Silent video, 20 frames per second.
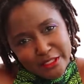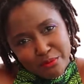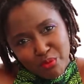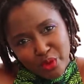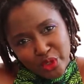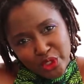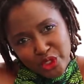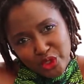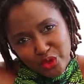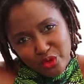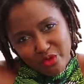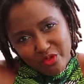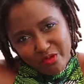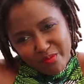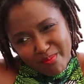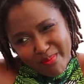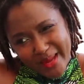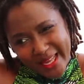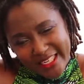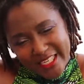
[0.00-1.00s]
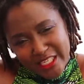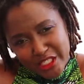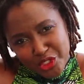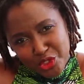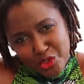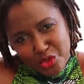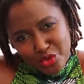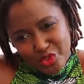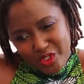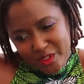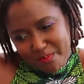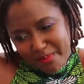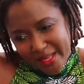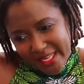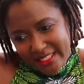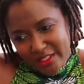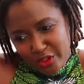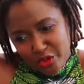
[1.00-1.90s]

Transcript: money you've managed to spend,